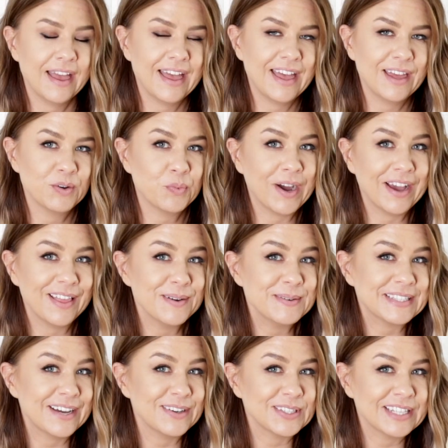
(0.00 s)
And while I
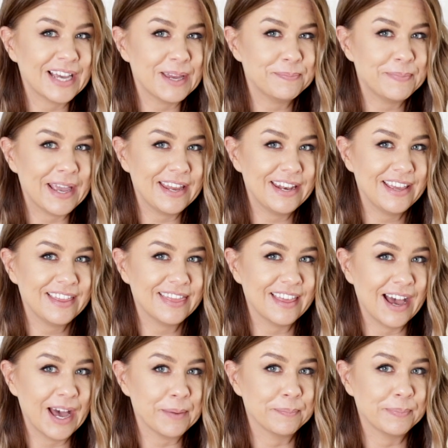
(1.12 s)
was outside painting
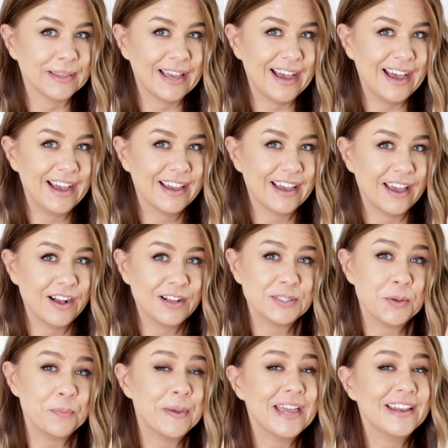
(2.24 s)
that black, I
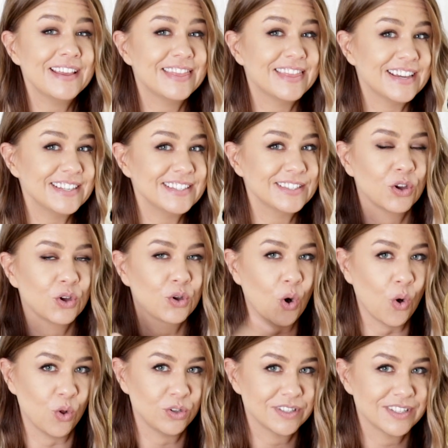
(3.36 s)
also painted this
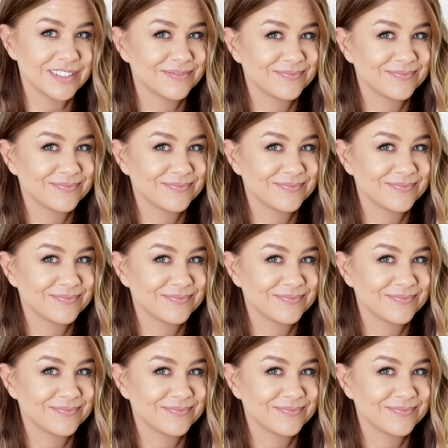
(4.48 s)
gold.